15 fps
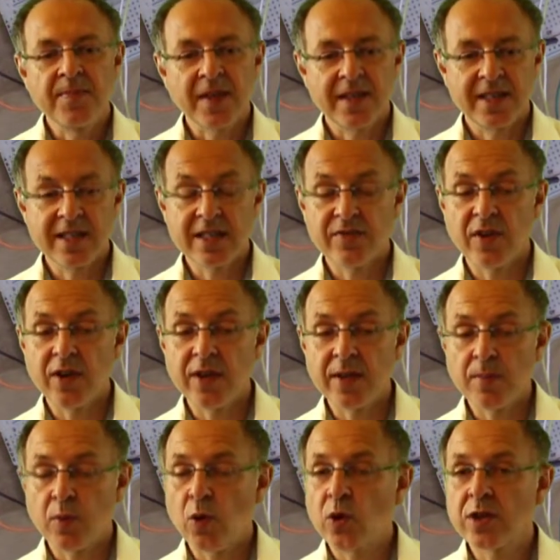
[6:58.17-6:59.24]
This is very
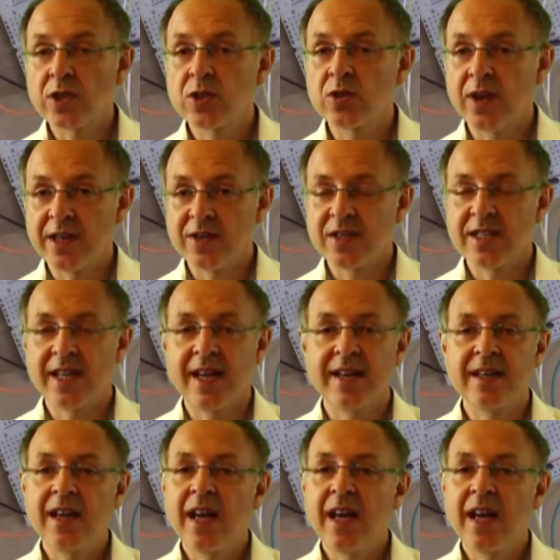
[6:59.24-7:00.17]
important to understand